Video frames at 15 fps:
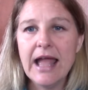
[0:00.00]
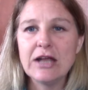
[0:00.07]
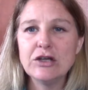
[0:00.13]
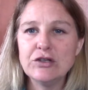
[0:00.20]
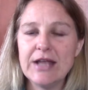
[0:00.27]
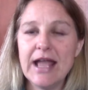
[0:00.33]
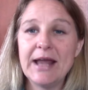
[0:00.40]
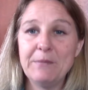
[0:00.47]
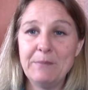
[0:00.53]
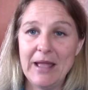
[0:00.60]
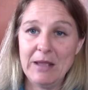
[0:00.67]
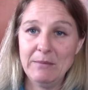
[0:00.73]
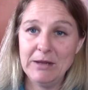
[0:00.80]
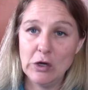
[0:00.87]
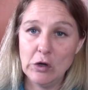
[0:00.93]
She had a
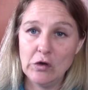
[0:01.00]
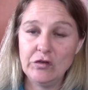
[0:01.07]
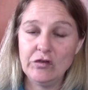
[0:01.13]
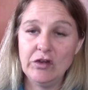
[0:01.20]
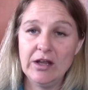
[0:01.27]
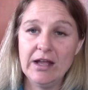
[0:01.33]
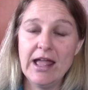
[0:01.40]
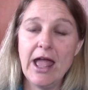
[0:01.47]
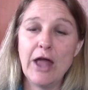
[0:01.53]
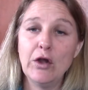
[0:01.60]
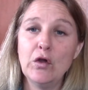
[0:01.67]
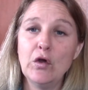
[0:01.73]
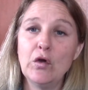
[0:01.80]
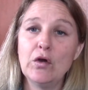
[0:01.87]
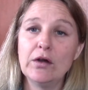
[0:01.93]
baby last year and
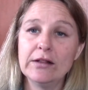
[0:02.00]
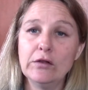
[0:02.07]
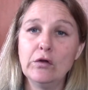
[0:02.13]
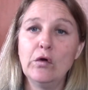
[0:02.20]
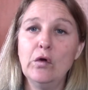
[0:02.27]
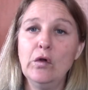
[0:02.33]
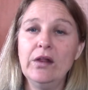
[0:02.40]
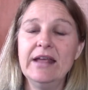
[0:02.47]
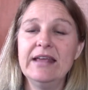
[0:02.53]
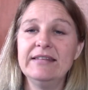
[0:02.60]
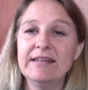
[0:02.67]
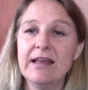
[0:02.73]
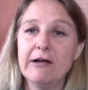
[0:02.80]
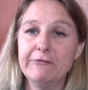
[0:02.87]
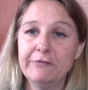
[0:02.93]
her little girl
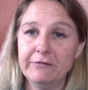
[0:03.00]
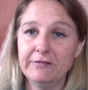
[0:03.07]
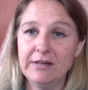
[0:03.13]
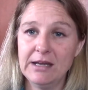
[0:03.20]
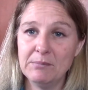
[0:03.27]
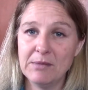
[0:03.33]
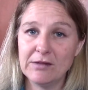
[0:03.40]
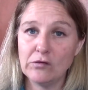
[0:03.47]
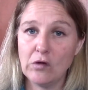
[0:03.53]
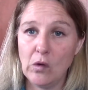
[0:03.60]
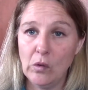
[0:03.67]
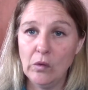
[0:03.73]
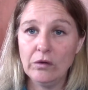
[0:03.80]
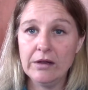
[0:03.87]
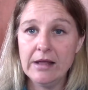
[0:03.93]
is now 15 months
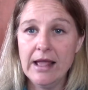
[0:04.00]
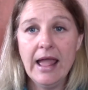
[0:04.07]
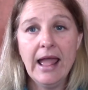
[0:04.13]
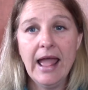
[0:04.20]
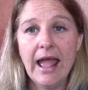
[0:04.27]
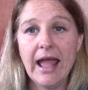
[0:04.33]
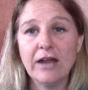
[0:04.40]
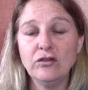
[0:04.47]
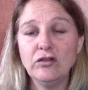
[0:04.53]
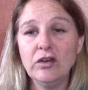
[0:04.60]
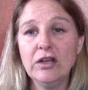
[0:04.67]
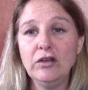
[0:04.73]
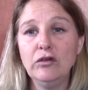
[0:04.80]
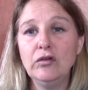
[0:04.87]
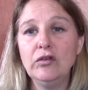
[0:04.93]
old, and
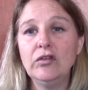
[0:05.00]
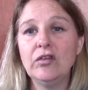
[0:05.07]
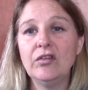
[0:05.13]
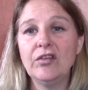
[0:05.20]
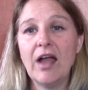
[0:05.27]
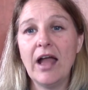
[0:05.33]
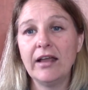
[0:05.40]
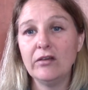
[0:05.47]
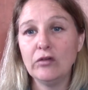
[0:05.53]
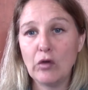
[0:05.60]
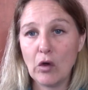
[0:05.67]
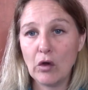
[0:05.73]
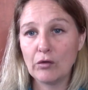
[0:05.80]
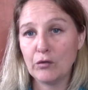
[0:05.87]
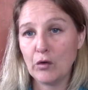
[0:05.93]
she uses Huggies
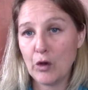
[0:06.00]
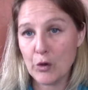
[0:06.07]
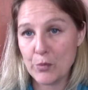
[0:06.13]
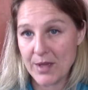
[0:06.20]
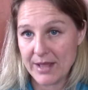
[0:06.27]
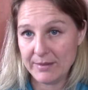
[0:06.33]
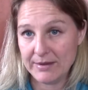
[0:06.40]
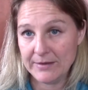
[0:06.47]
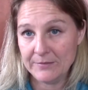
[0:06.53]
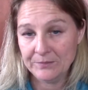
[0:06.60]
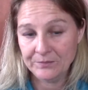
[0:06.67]
Gold for her baby.